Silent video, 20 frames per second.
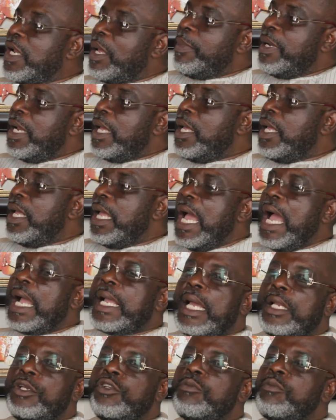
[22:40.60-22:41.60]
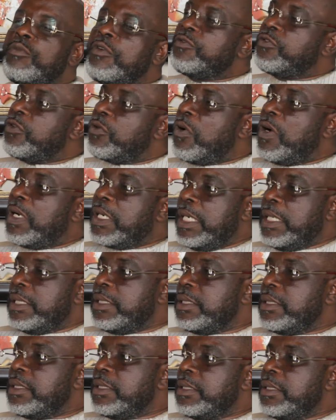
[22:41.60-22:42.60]
Nabila, how can you move to
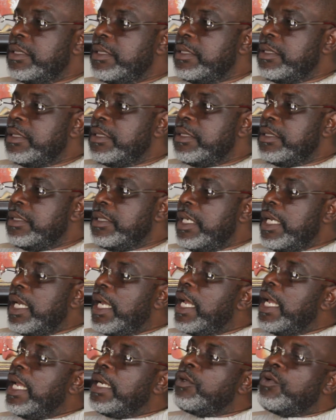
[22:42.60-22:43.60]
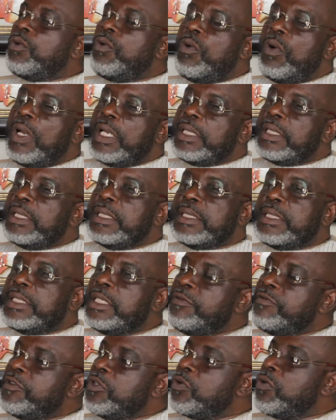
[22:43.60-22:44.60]
Congress and go and
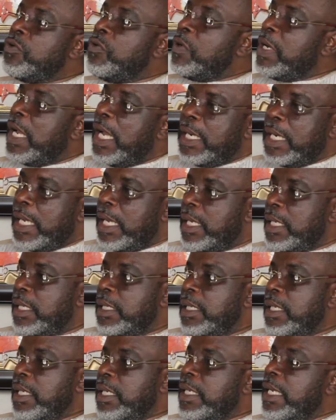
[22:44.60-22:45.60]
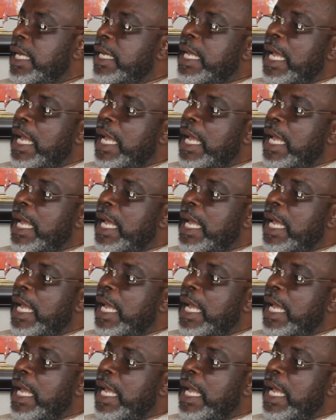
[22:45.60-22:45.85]
deceive the whole Ghana? The